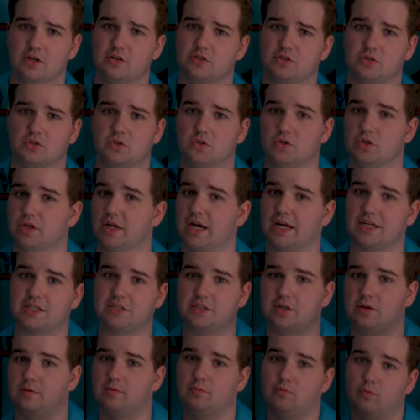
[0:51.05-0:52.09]
so you got
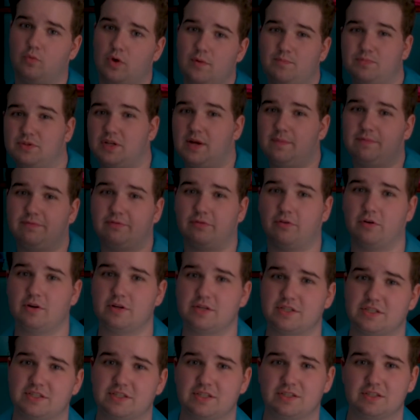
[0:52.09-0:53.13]
something whipped up for
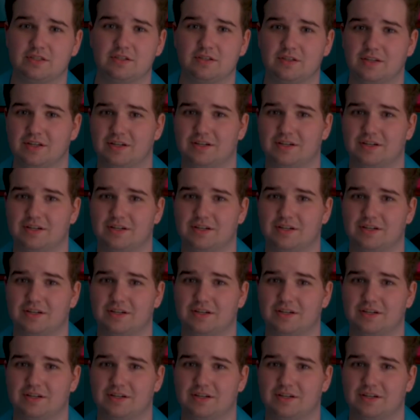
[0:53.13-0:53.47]
us?